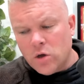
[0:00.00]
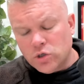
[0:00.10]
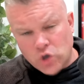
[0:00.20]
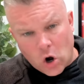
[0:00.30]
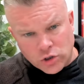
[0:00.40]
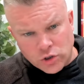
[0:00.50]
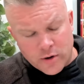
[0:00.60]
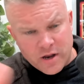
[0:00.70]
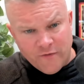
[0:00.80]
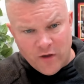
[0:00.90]

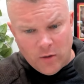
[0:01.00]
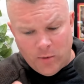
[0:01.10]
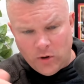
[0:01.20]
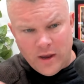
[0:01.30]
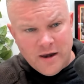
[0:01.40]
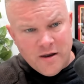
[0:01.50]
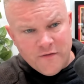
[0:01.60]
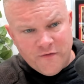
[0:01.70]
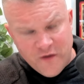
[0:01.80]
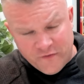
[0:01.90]
Chargers available in
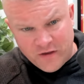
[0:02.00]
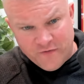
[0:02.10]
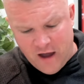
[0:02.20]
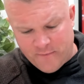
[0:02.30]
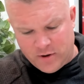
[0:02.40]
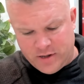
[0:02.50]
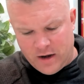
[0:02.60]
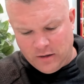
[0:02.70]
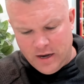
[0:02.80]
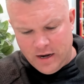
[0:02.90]
55%
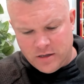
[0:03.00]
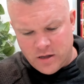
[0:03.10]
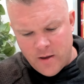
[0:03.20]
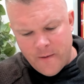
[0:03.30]
of leagues.